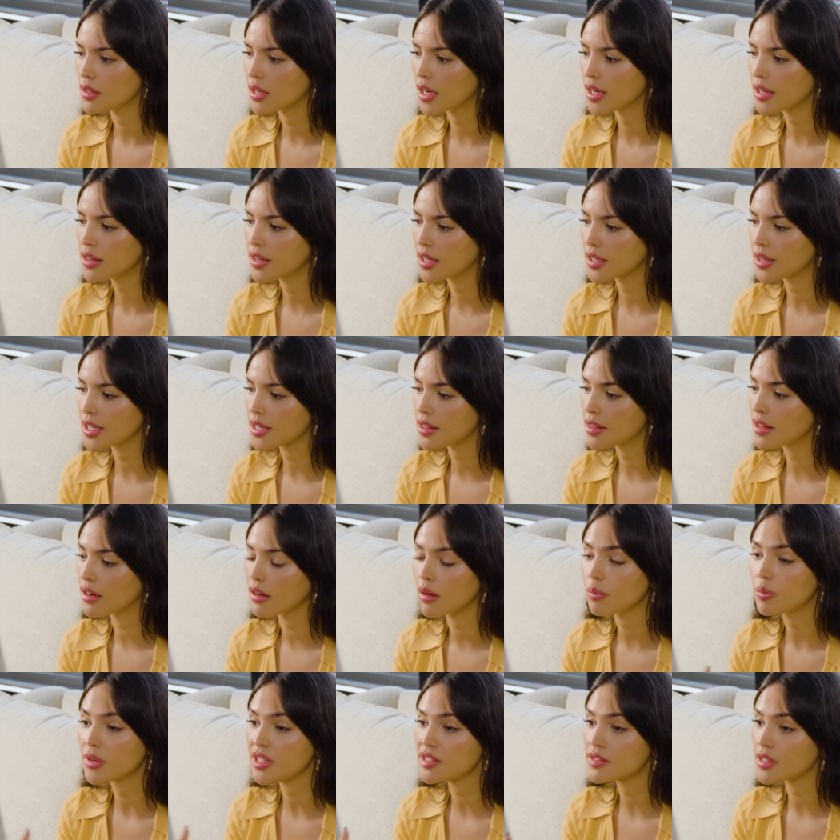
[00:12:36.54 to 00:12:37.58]
I think that
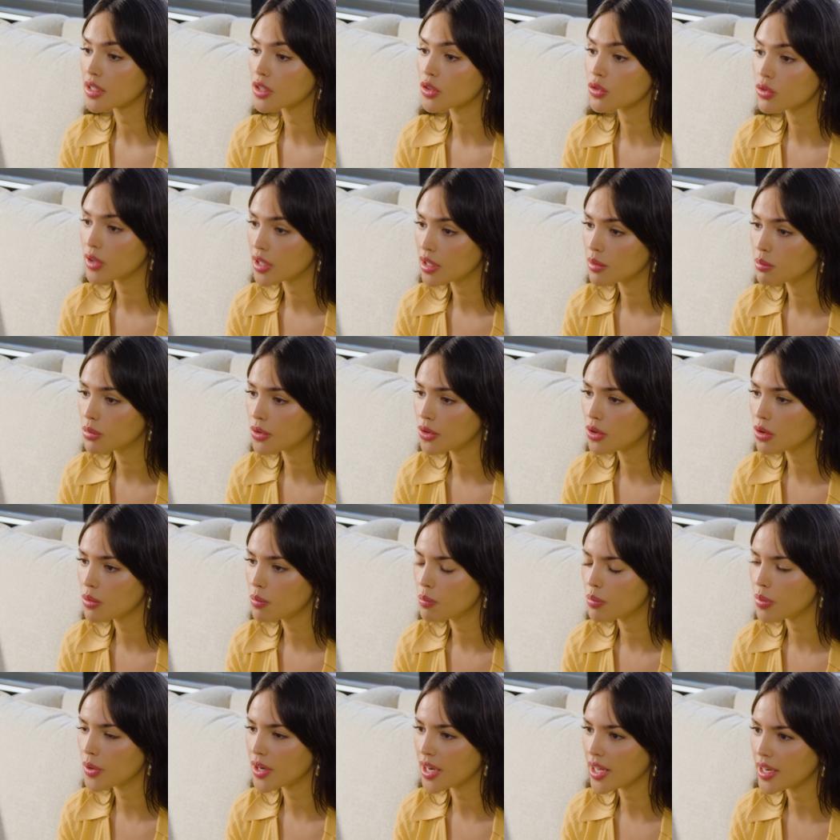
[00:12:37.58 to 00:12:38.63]
therapy is
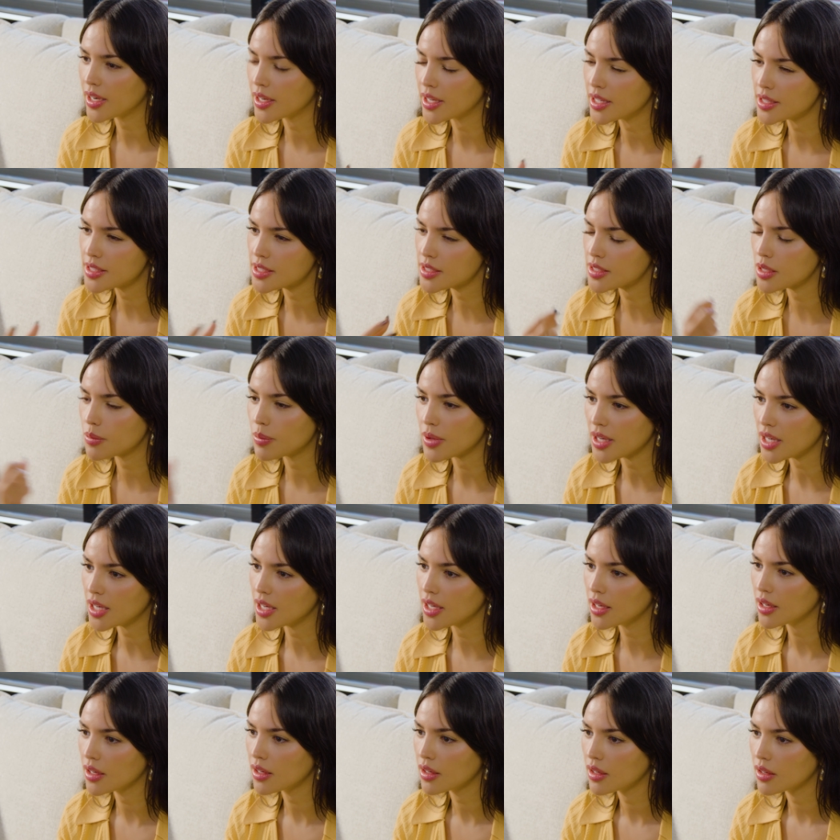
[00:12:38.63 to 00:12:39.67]
incredible but it needs to
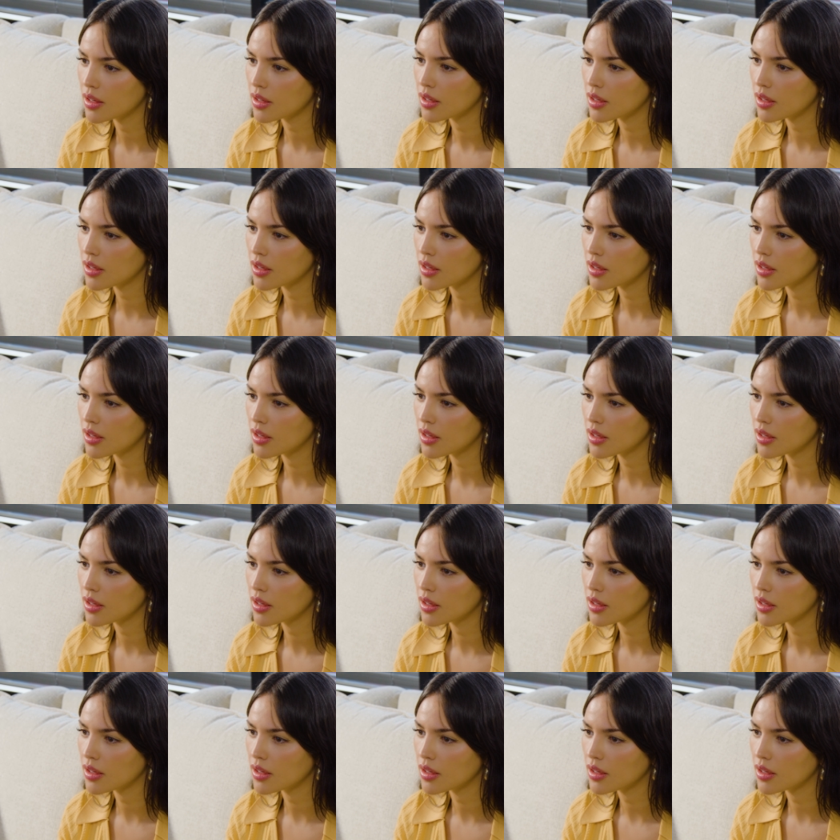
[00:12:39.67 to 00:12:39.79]
be